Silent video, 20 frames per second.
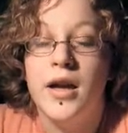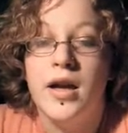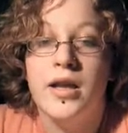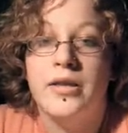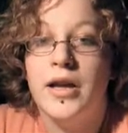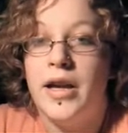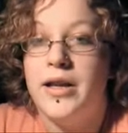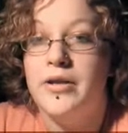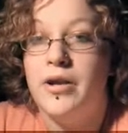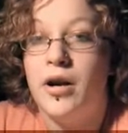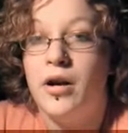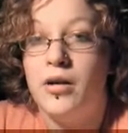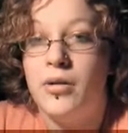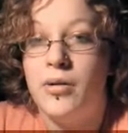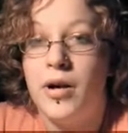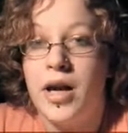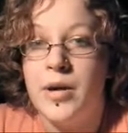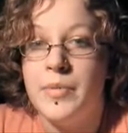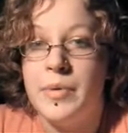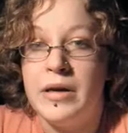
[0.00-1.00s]
and they'd got
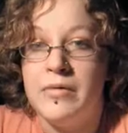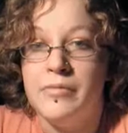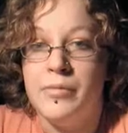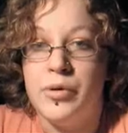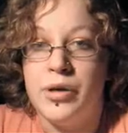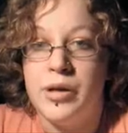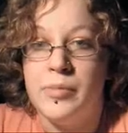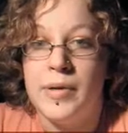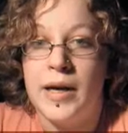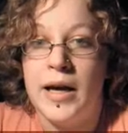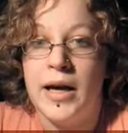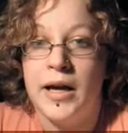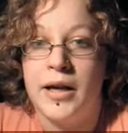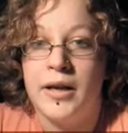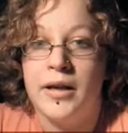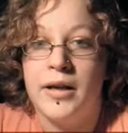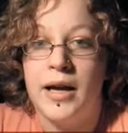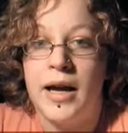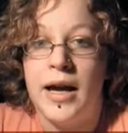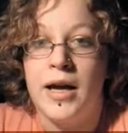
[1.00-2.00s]
quite a bit of money
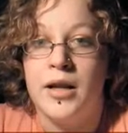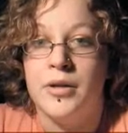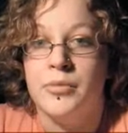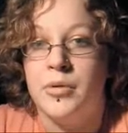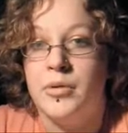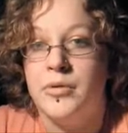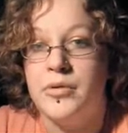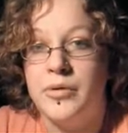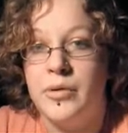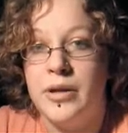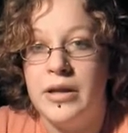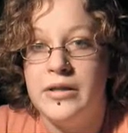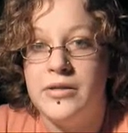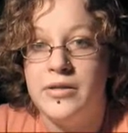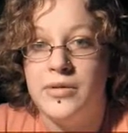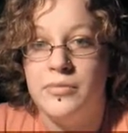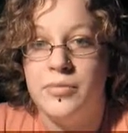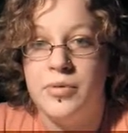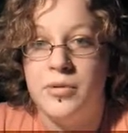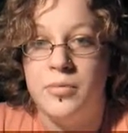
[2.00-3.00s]
back, and we were doing
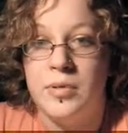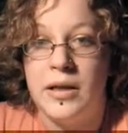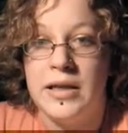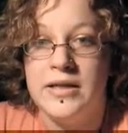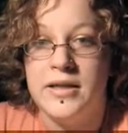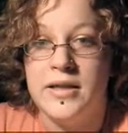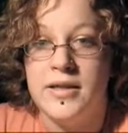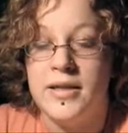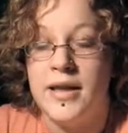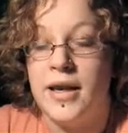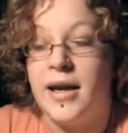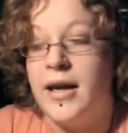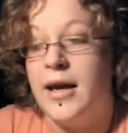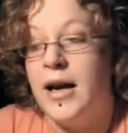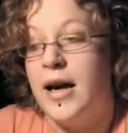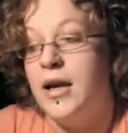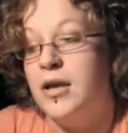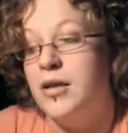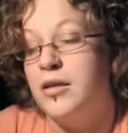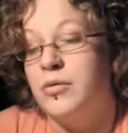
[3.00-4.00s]
some
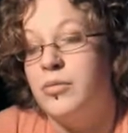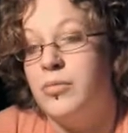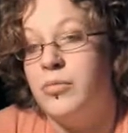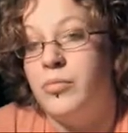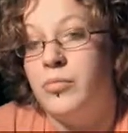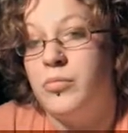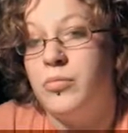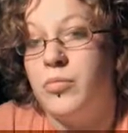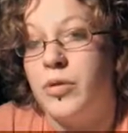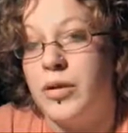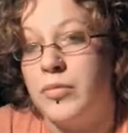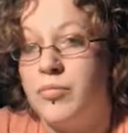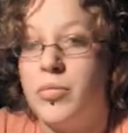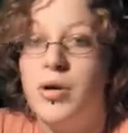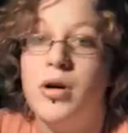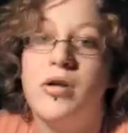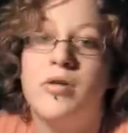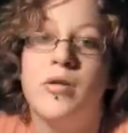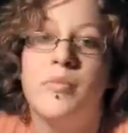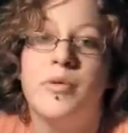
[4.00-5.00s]
publicity, and we
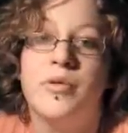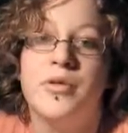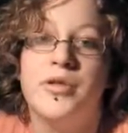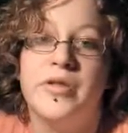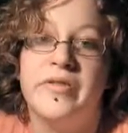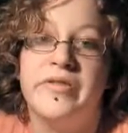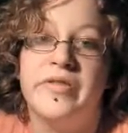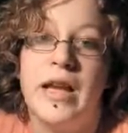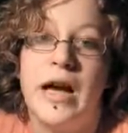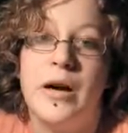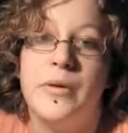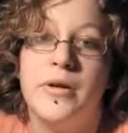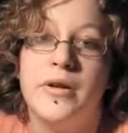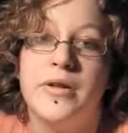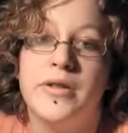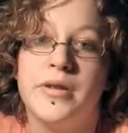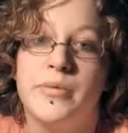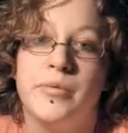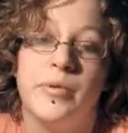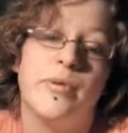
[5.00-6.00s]
bought her a bunch of
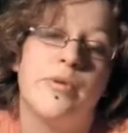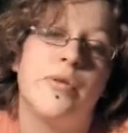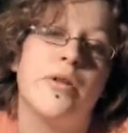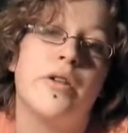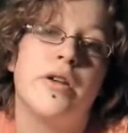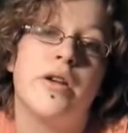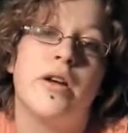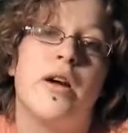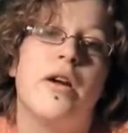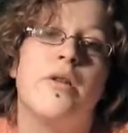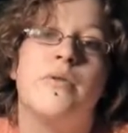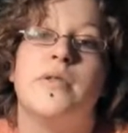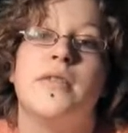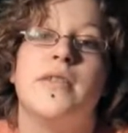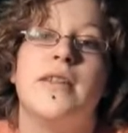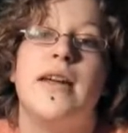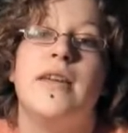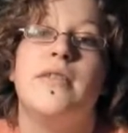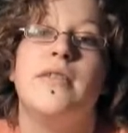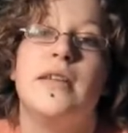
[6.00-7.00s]
flowers, and we were going to go and
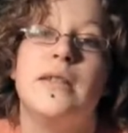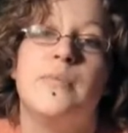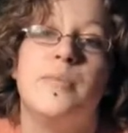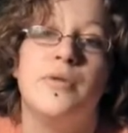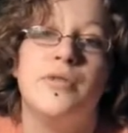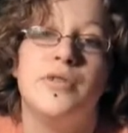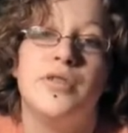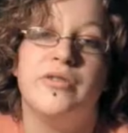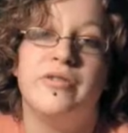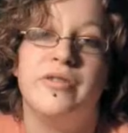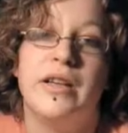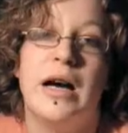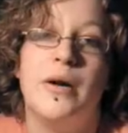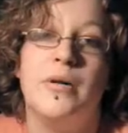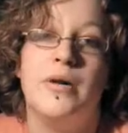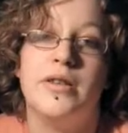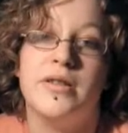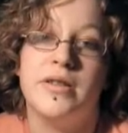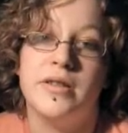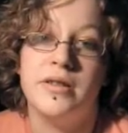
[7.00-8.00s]
take these bunch of
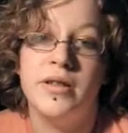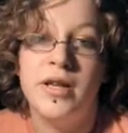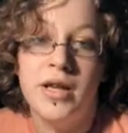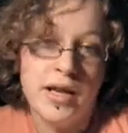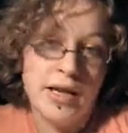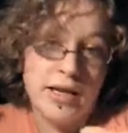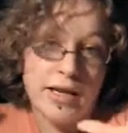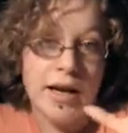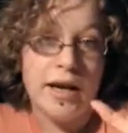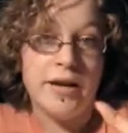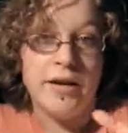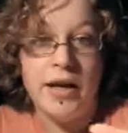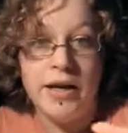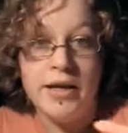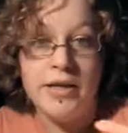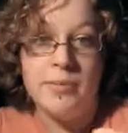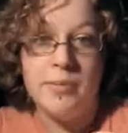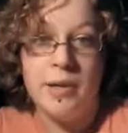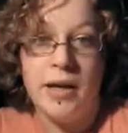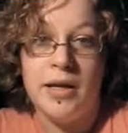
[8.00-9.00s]
flowers and get a
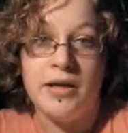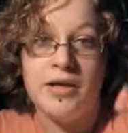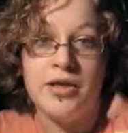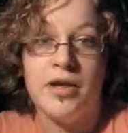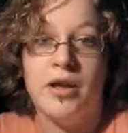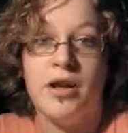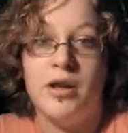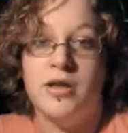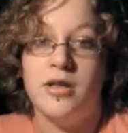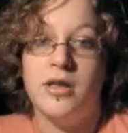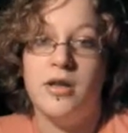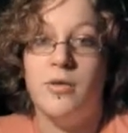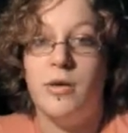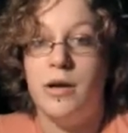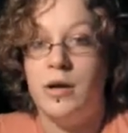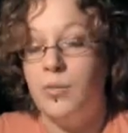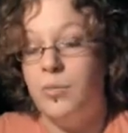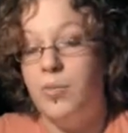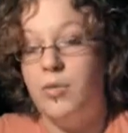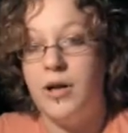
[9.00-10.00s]
nice picture so
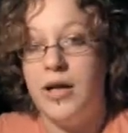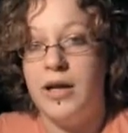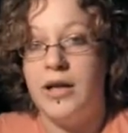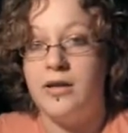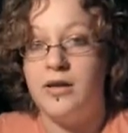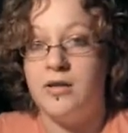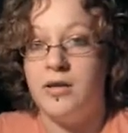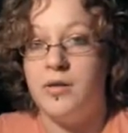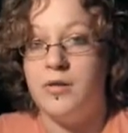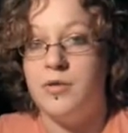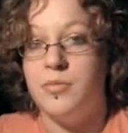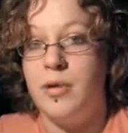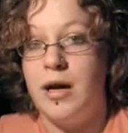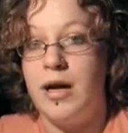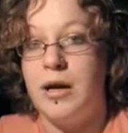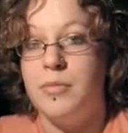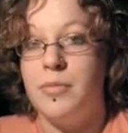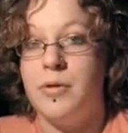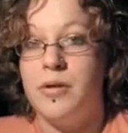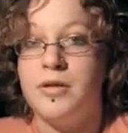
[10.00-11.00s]
we could put it in the
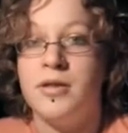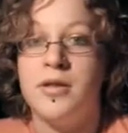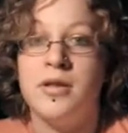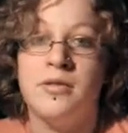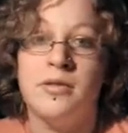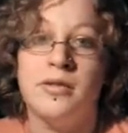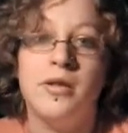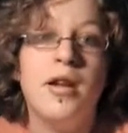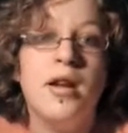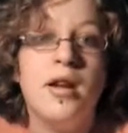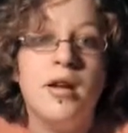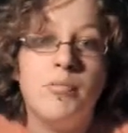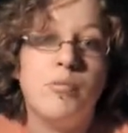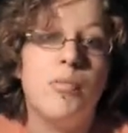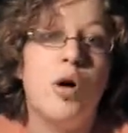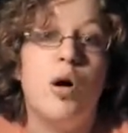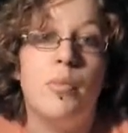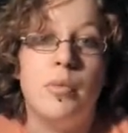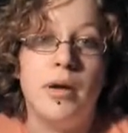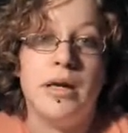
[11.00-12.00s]
newspapers and
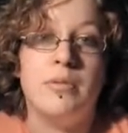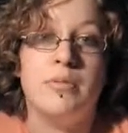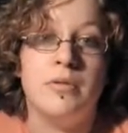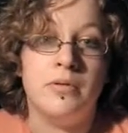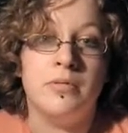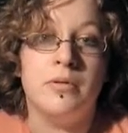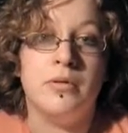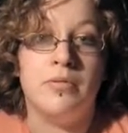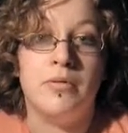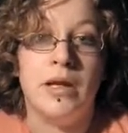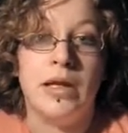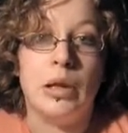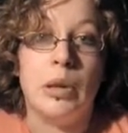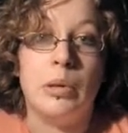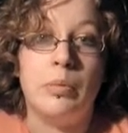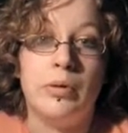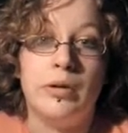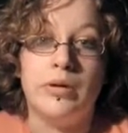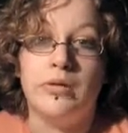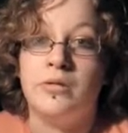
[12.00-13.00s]
more people would ring
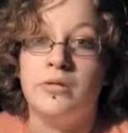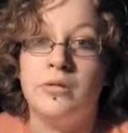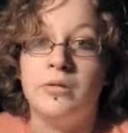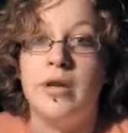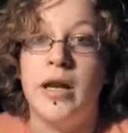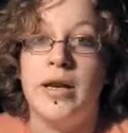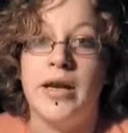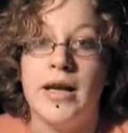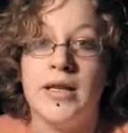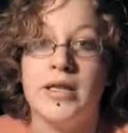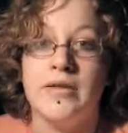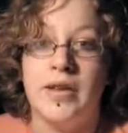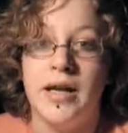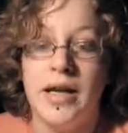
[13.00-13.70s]
up and ask